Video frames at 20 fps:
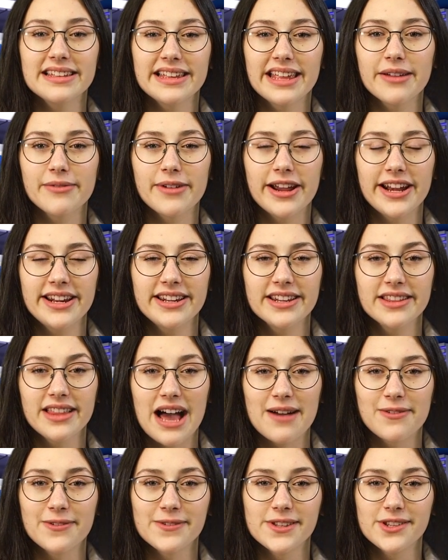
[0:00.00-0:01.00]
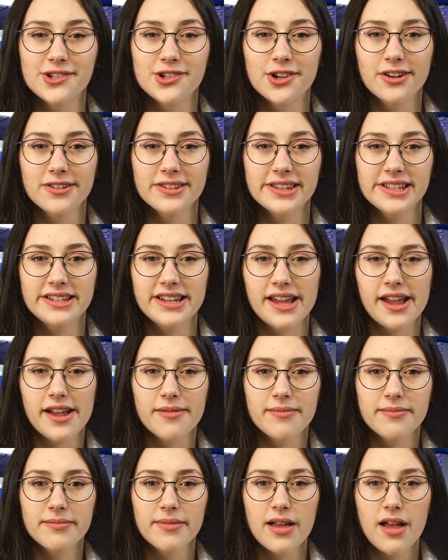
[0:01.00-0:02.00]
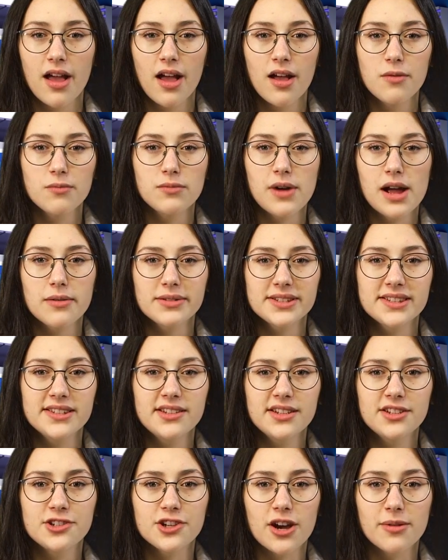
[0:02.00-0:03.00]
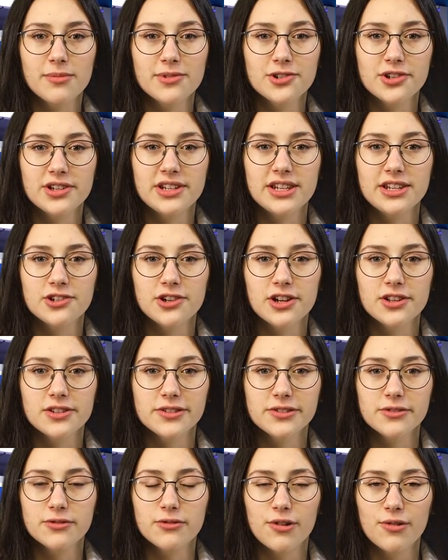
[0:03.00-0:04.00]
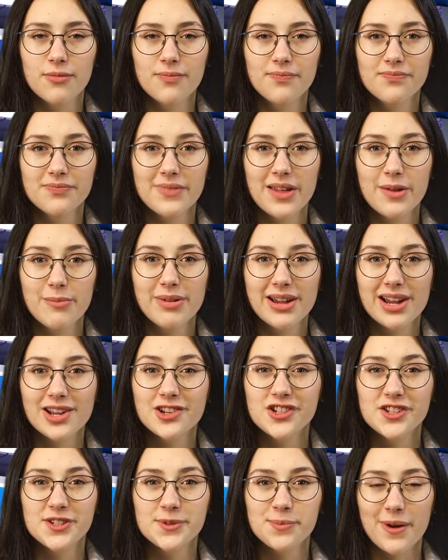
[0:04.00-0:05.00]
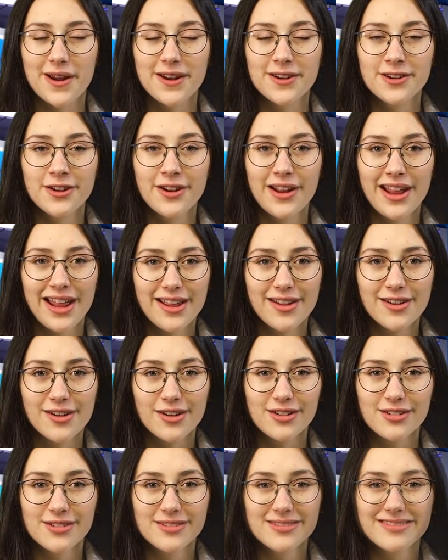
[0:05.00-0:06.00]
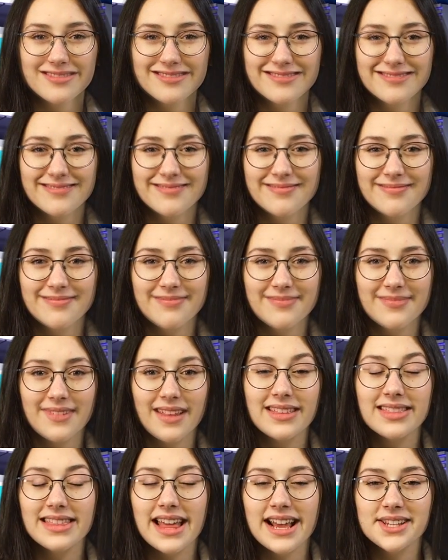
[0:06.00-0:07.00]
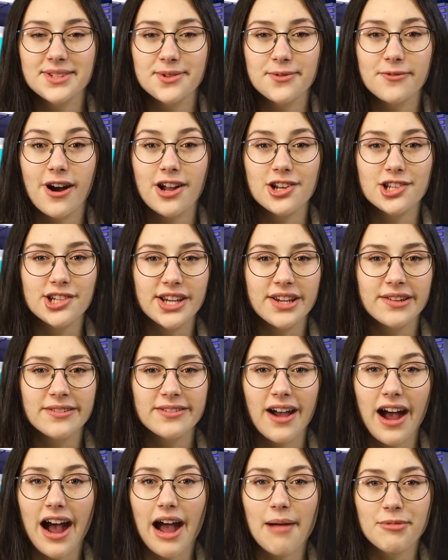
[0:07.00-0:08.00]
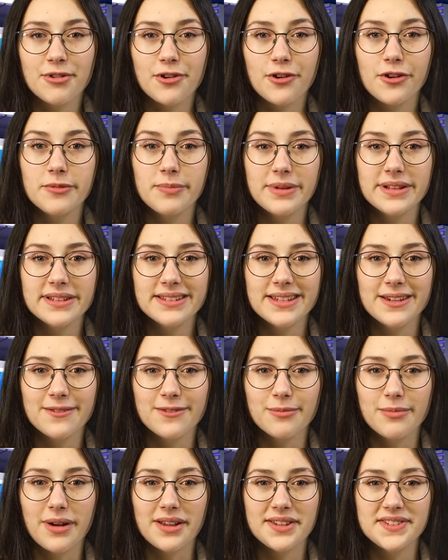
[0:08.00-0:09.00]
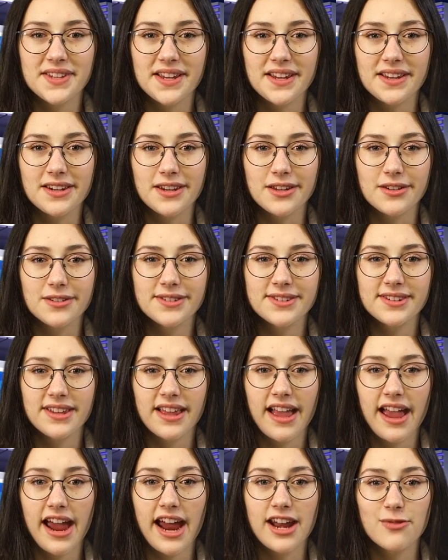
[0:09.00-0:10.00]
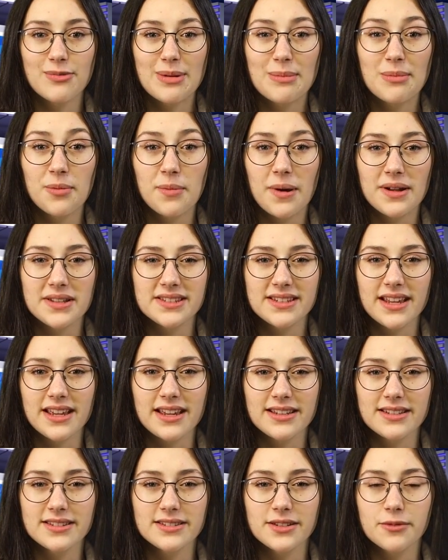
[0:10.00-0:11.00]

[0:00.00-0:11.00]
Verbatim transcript: Get ready to laugh with the joke of the day. Why wasn't the geometry teacher at school? Because she sprained her angle. Thanks for watching. I'm Nicole Dubinsky from Mustang News. And remember, Mustangs,